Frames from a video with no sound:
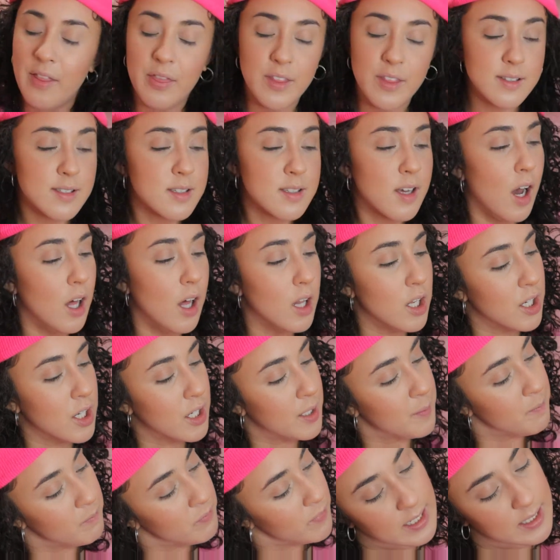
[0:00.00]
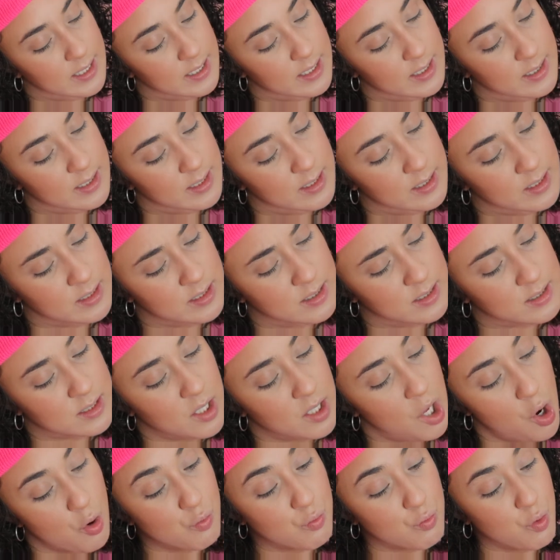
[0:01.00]
And this color
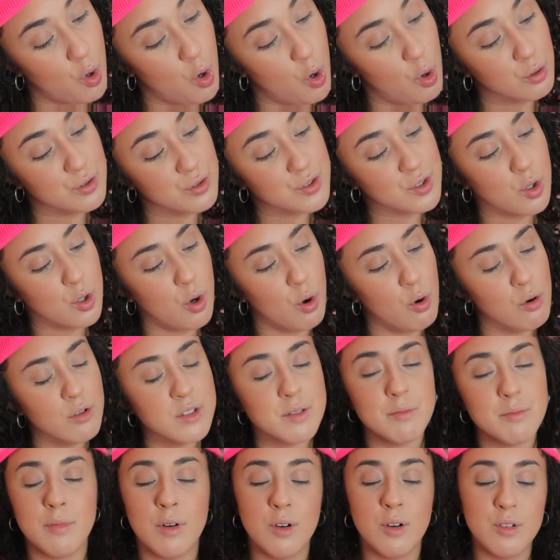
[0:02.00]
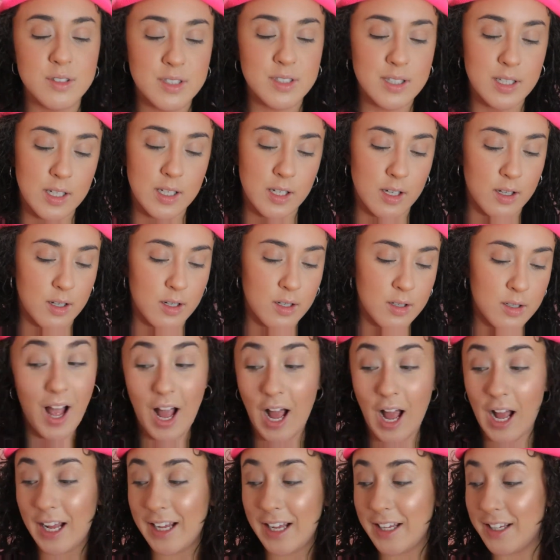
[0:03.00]
is rose gold molten.
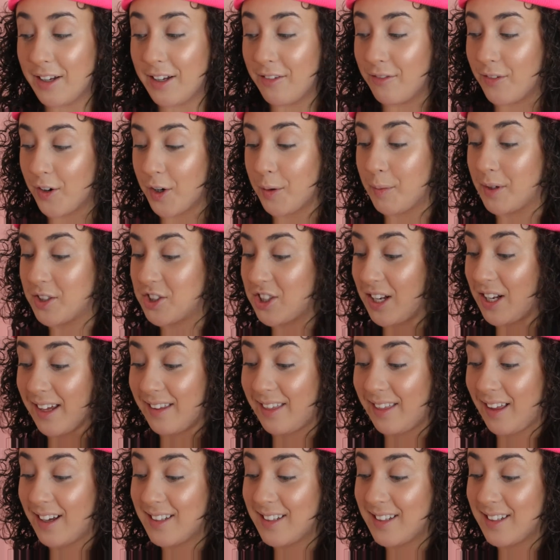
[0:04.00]
I very much like